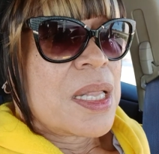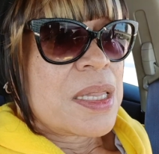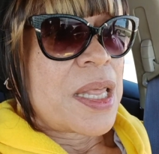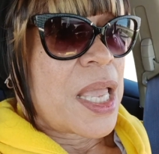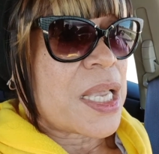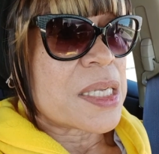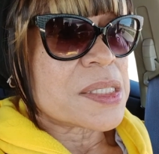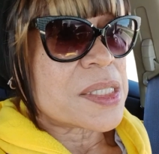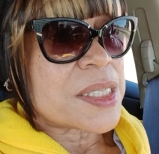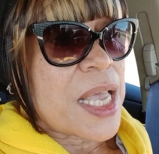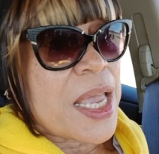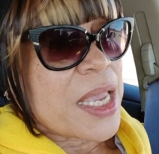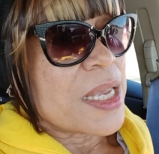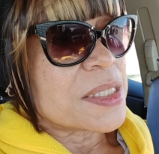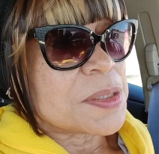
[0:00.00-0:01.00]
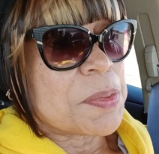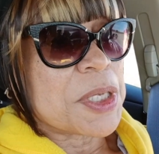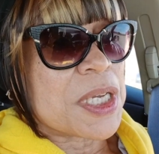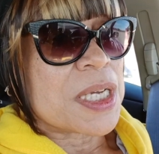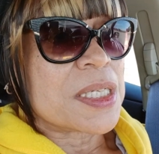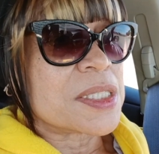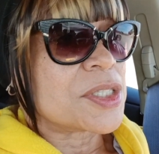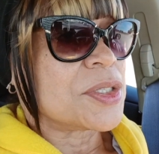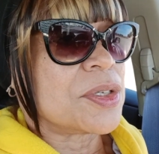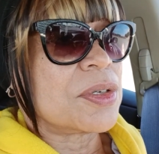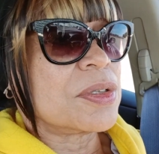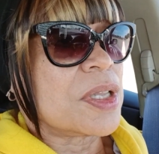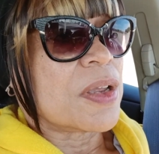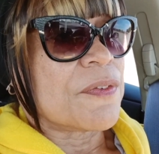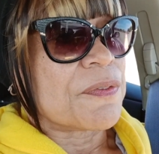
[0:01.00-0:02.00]
They could say it's because
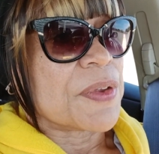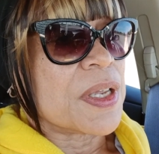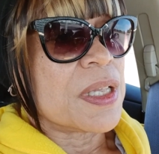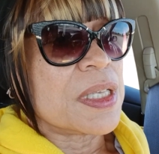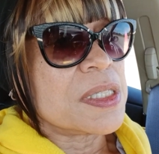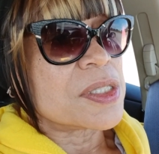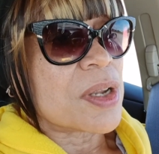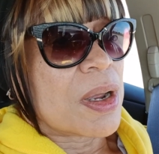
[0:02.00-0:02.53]
their feelings